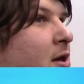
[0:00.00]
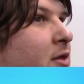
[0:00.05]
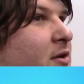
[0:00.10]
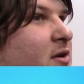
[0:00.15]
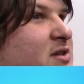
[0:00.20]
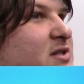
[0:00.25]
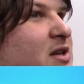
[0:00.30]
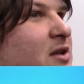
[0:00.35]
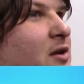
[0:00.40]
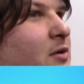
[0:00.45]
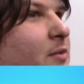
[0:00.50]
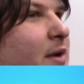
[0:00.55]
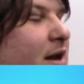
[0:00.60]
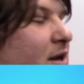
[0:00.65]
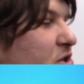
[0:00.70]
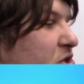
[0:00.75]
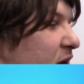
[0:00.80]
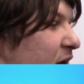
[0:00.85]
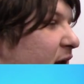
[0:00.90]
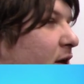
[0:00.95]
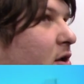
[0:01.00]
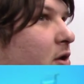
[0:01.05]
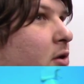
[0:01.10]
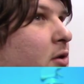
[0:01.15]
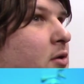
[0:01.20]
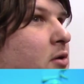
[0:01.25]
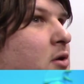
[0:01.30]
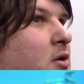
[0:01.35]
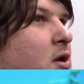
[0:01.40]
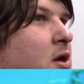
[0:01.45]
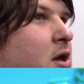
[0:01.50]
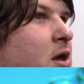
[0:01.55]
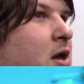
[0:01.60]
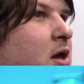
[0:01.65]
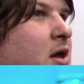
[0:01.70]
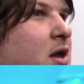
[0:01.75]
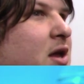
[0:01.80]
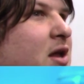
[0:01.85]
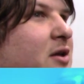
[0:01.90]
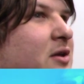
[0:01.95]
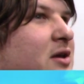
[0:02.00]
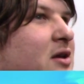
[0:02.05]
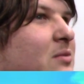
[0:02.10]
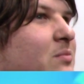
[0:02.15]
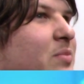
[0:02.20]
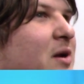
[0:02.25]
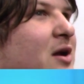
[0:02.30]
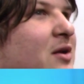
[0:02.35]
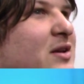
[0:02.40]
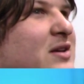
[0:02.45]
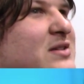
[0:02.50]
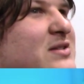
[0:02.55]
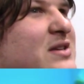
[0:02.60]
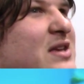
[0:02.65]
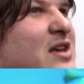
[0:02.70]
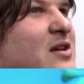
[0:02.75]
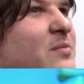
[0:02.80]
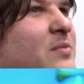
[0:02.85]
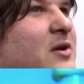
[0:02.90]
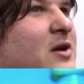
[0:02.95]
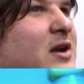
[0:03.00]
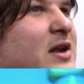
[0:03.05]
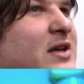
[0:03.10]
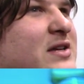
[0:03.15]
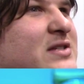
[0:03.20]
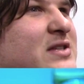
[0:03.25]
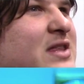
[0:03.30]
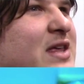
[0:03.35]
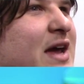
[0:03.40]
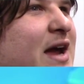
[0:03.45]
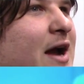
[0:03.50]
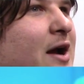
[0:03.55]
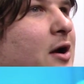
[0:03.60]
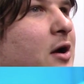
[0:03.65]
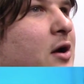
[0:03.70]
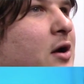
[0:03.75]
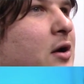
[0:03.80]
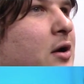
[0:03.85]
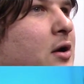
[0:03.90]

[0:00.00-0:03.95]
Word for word: There's still a red channel. You know, you can barely see it, but it is there.